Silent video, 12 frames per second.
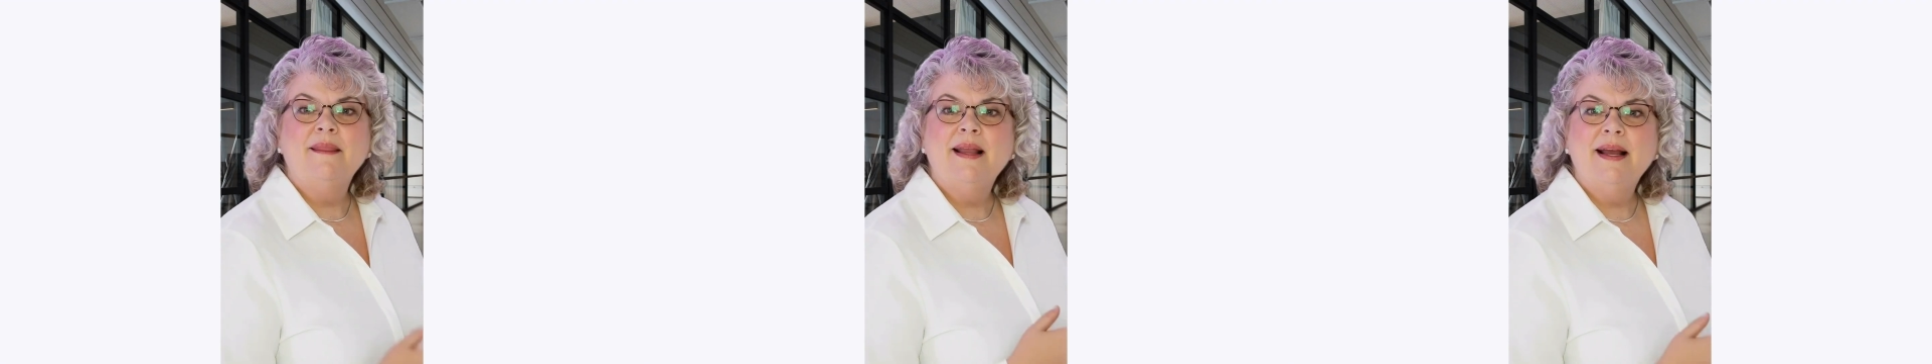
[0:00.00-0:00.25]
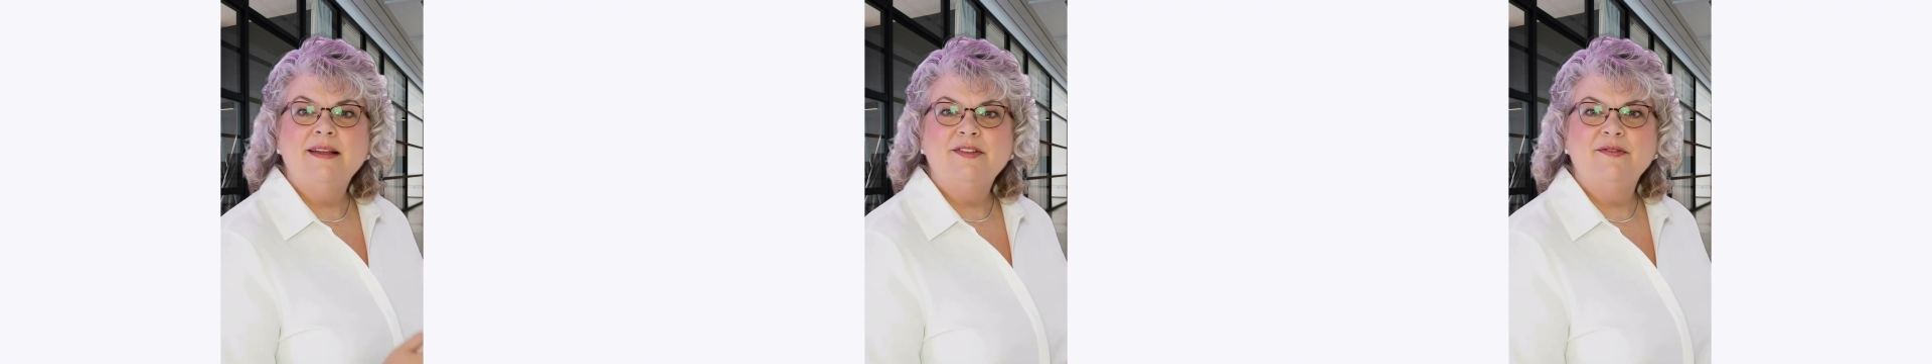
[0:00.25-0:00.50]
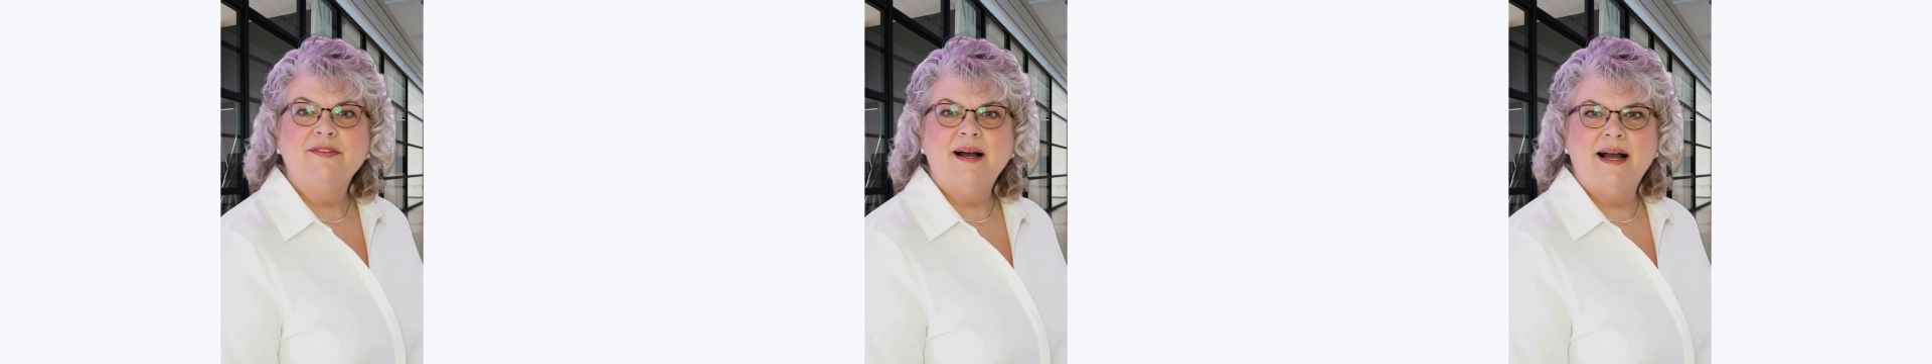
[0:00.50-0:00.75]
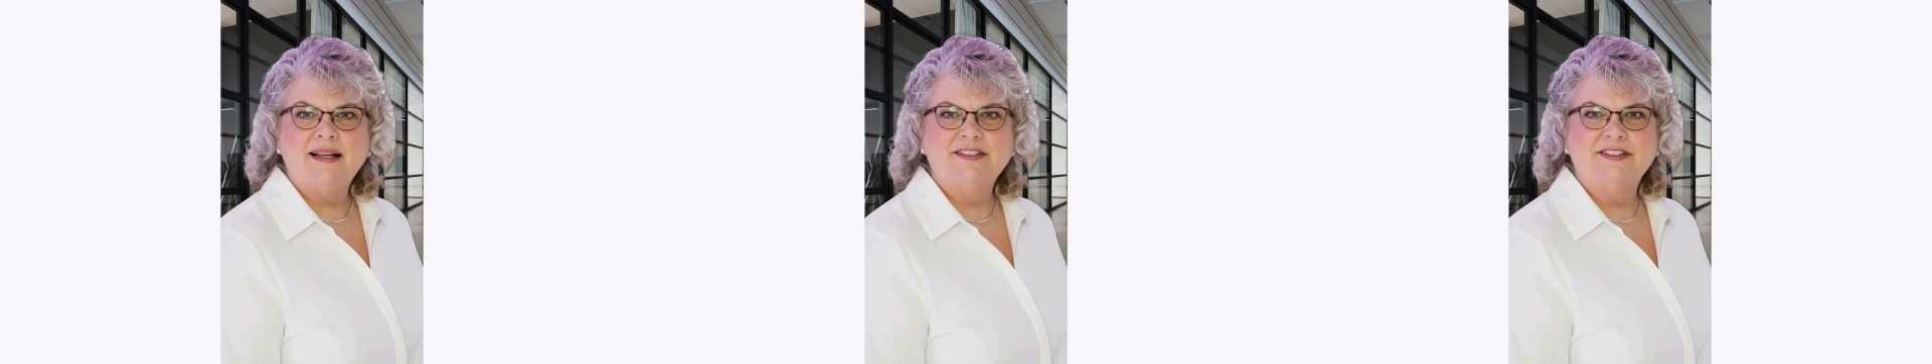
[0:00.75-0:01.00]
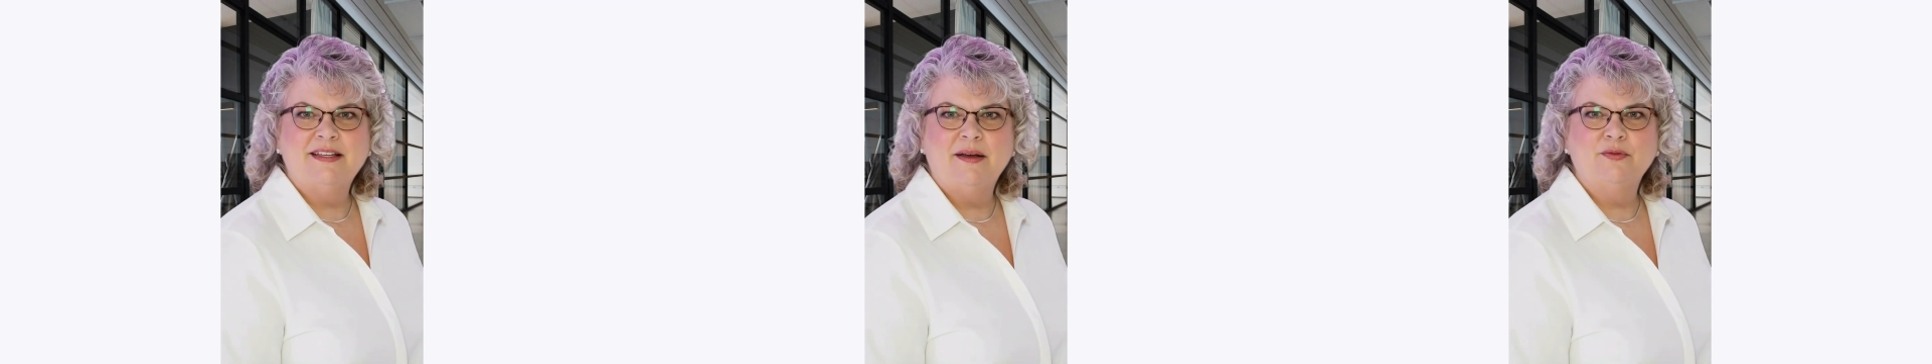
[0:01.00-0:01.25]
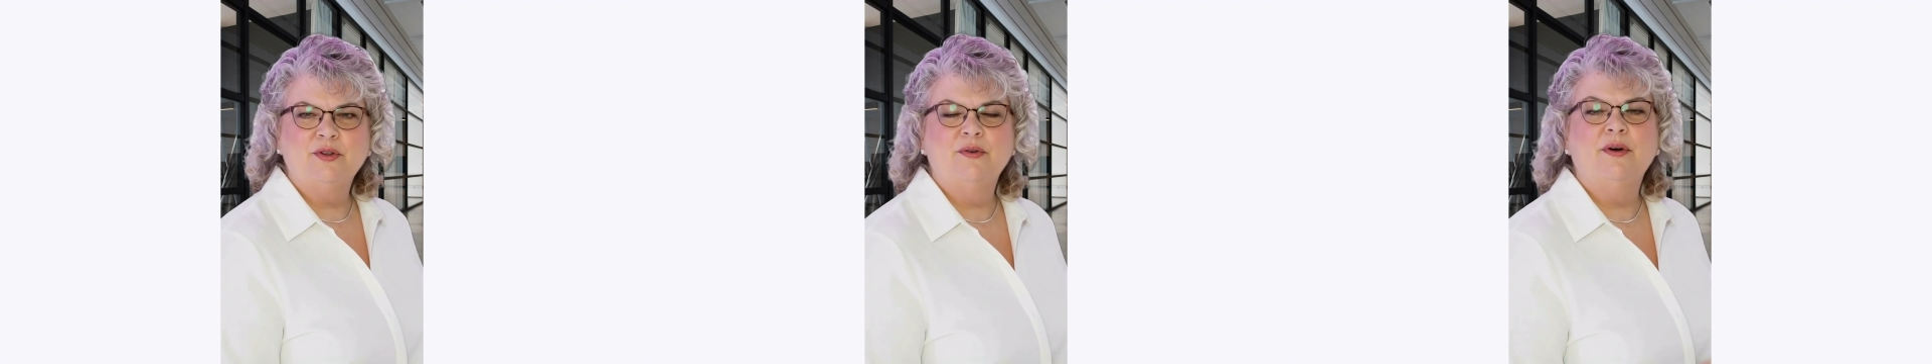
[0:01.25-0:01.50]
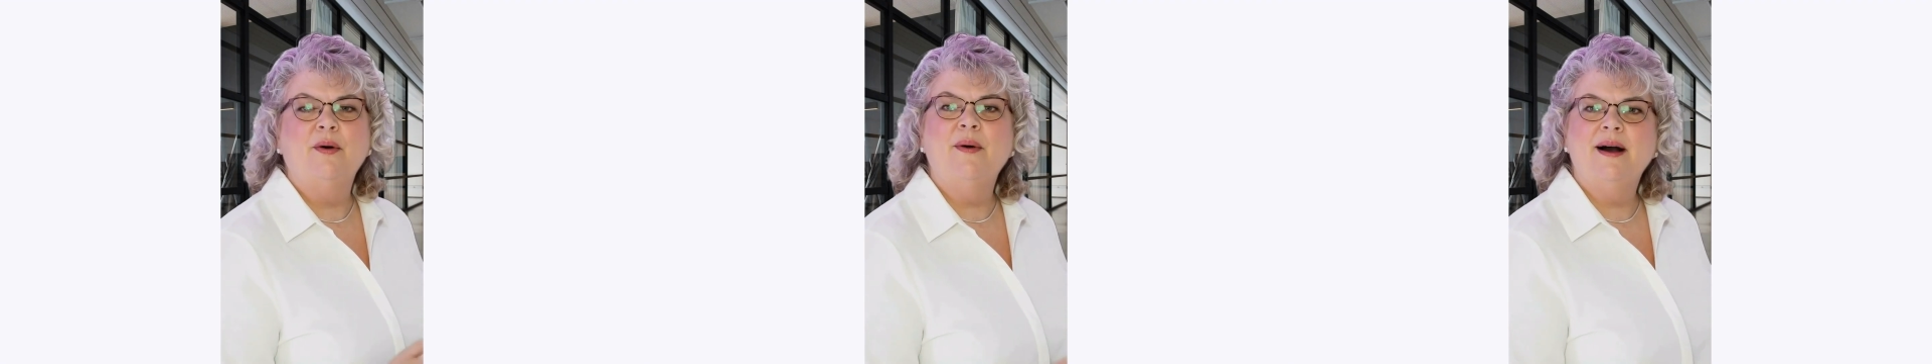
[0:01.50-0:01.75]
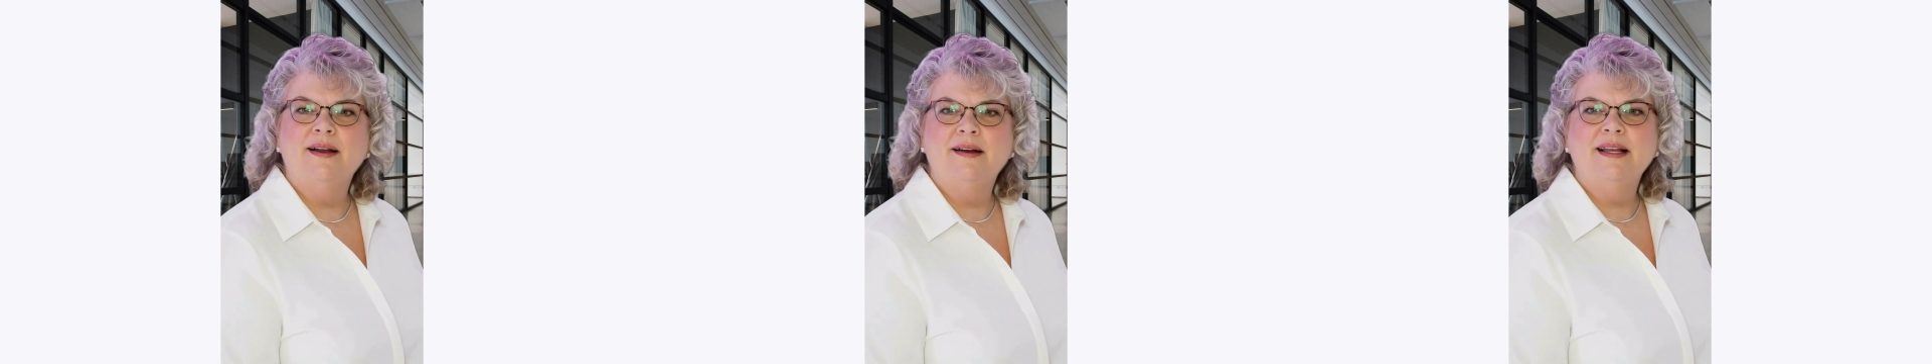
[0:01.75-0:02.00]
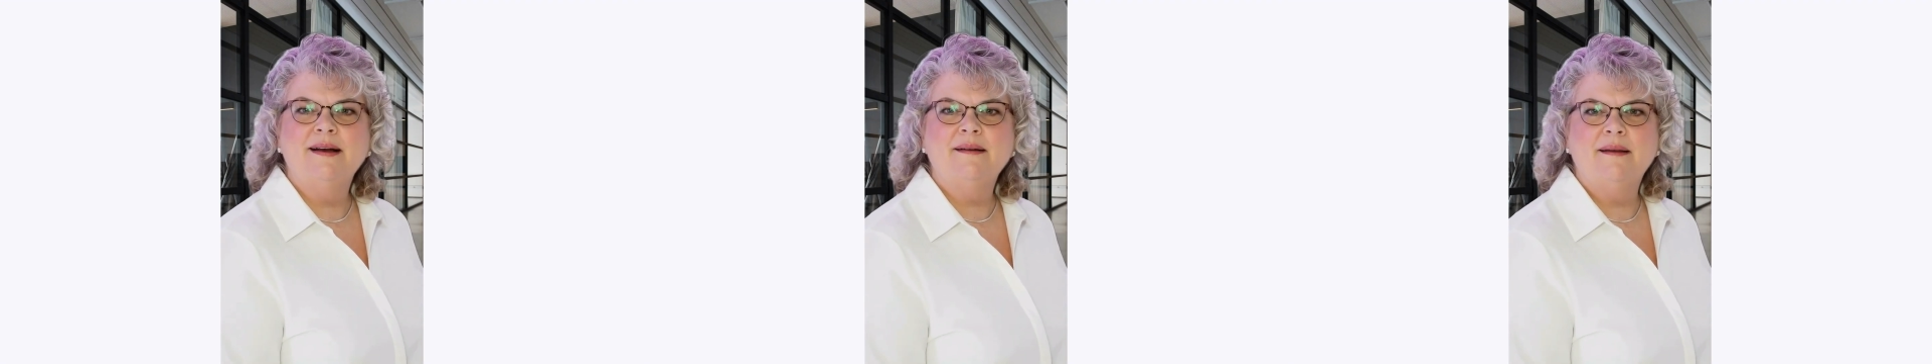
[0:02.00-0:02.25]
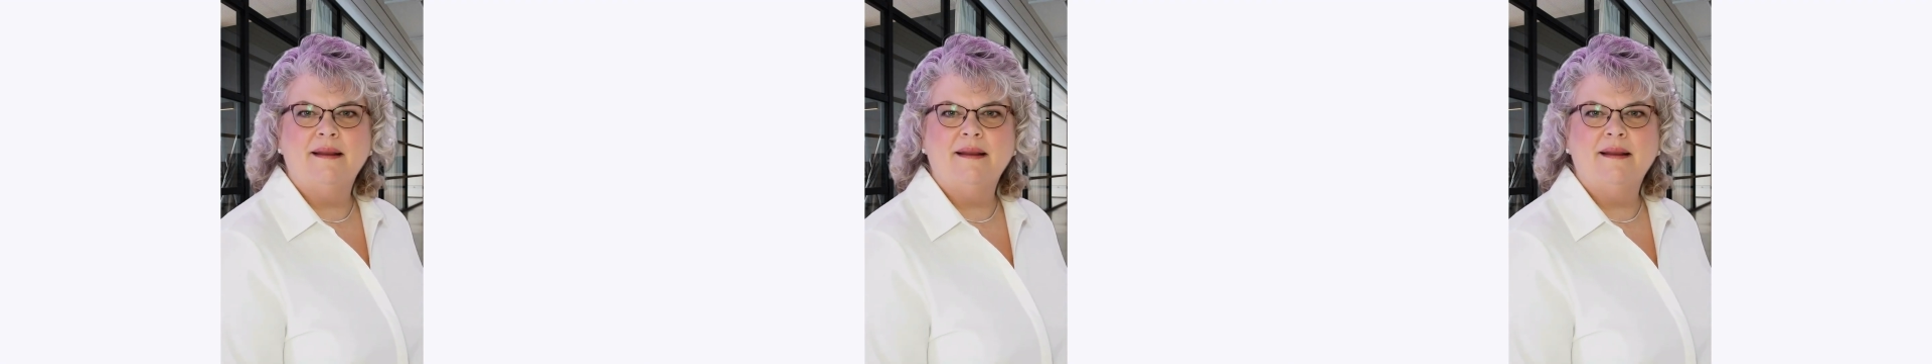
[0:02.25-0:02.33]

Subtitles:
Answer fast and route correctly,